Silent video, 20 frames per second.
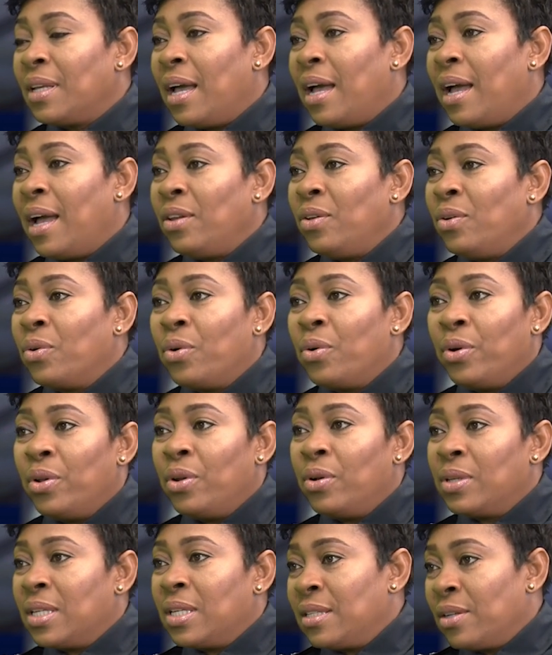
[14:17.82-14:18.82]
and you're
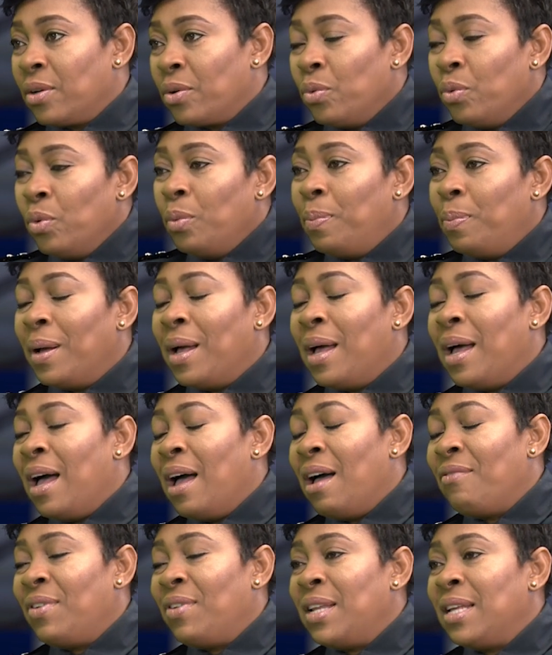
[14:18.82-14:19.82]
going out as a group,
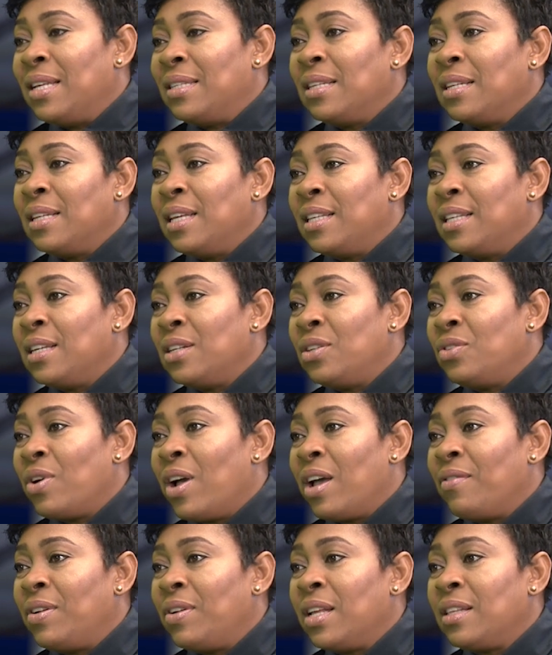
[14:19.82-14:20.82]
have a designated
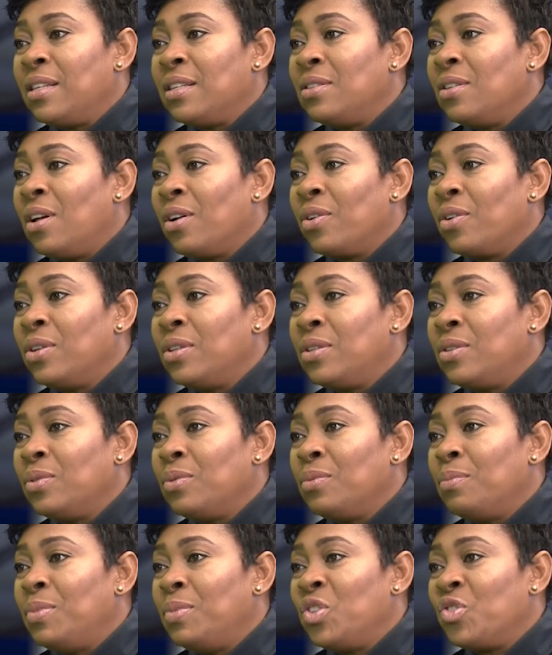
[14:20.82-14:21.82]
driver that is not going
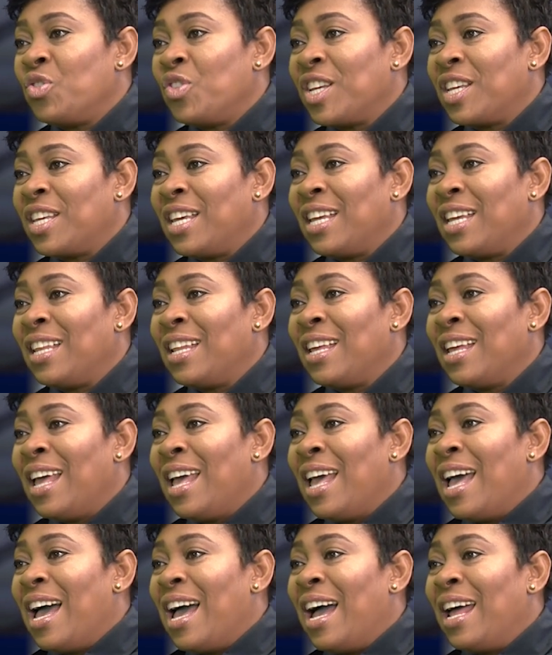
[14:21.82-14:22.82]
to be drinking.
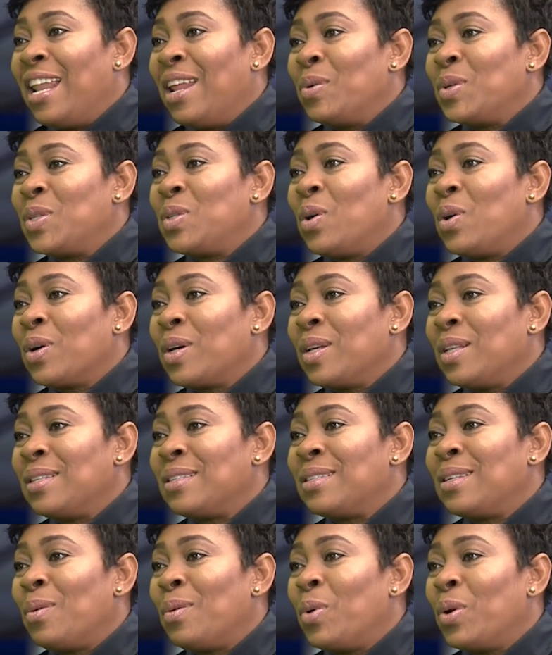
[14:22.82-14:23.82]
And I was talking to
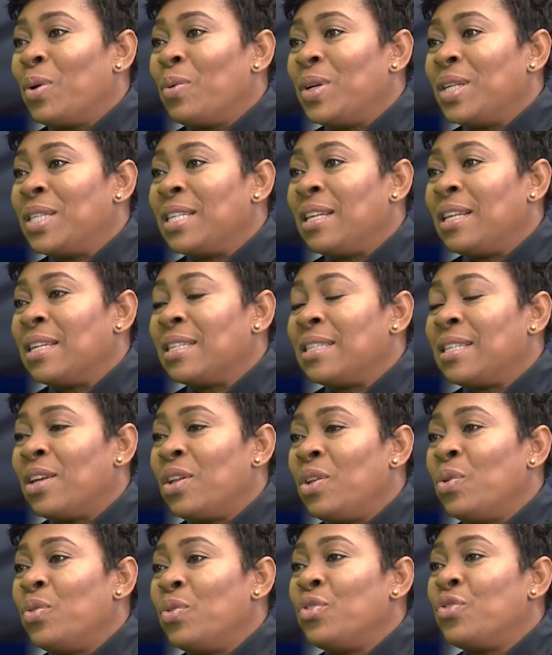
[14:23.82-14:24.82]
someone recently, I said,
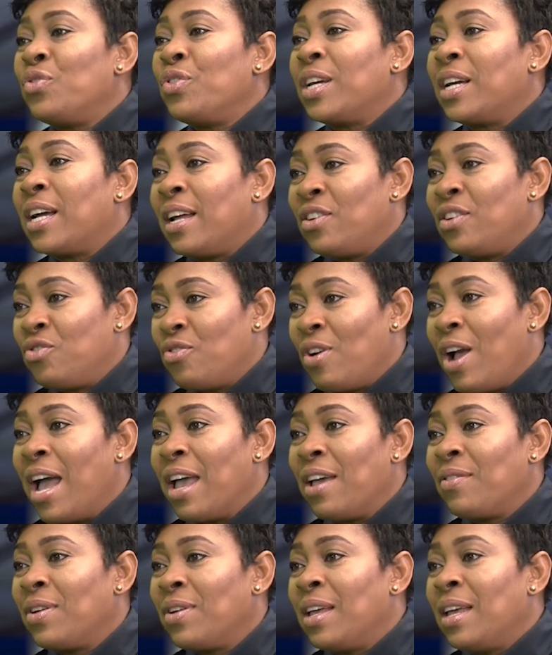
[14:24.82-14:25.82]
you don't drink and
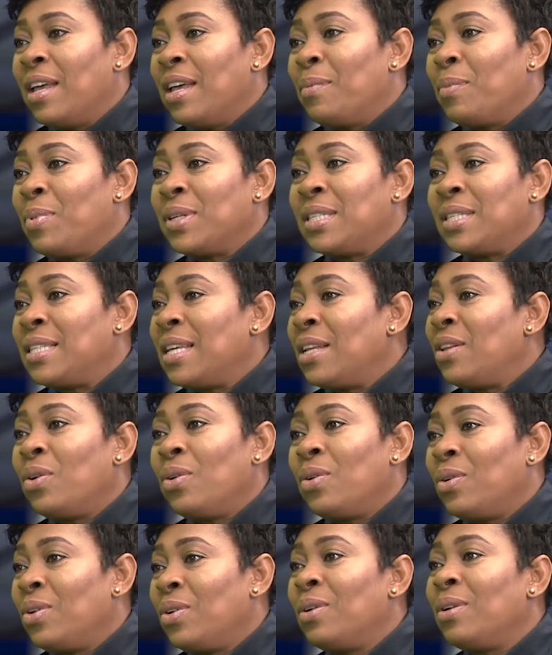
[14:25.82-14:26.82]
drive. Person said,
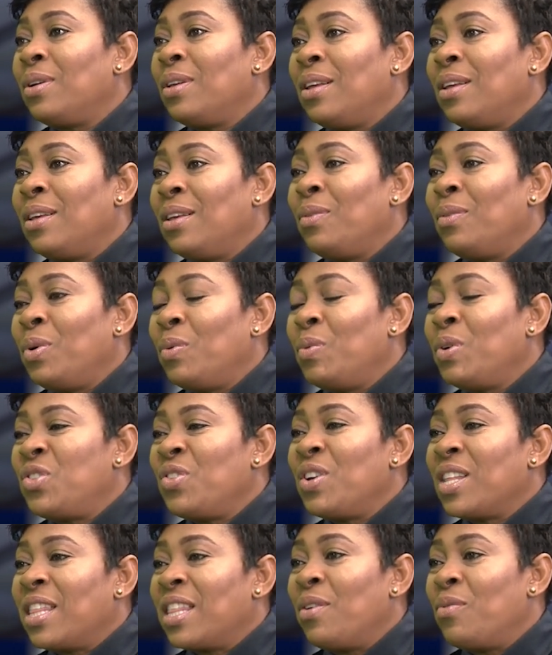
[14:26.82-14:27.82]
no, we
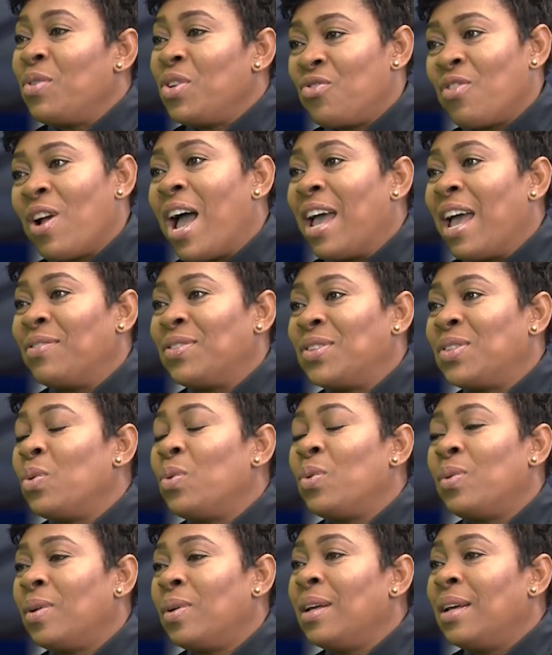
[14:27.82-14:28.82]
drink, then we drive.
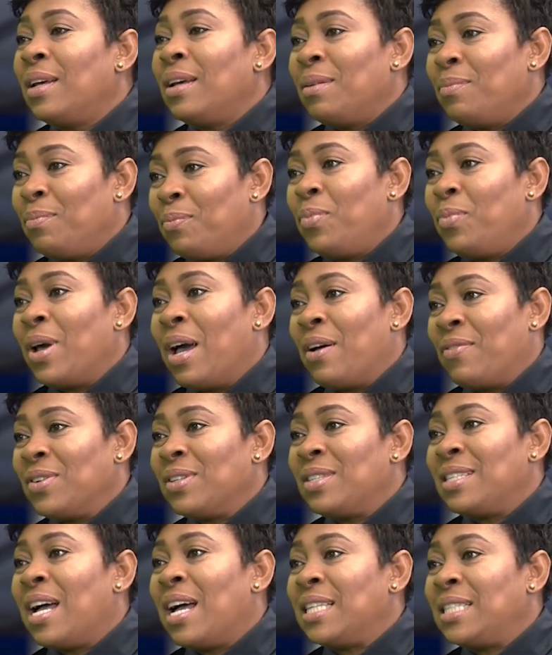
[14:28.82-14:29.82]
So we have
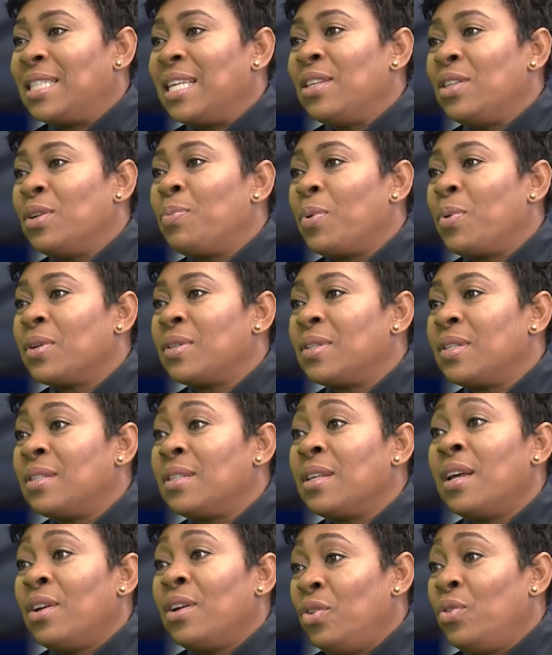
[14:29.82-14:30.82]
to start saying to
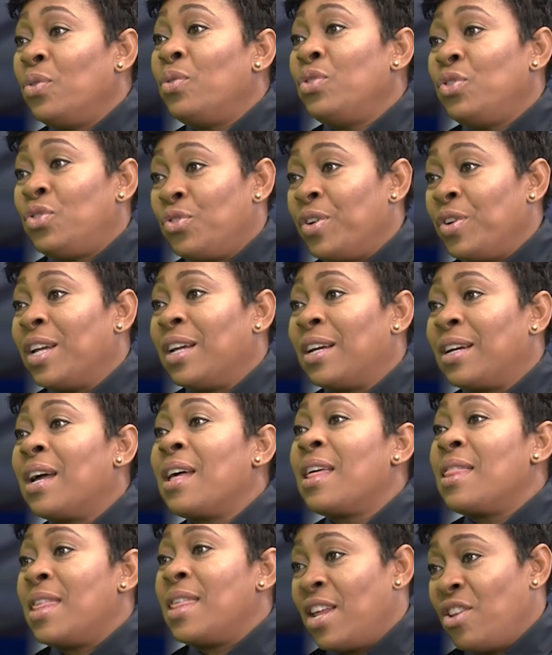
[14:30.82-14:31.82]
persons, don't drink,
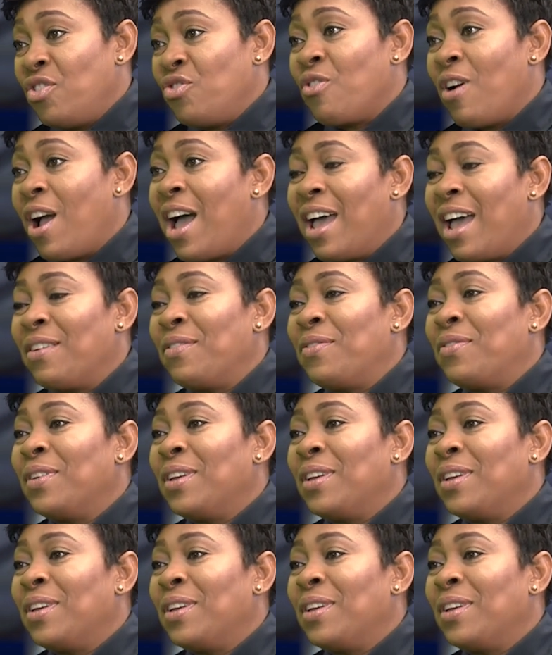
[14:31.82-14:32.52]
then drive.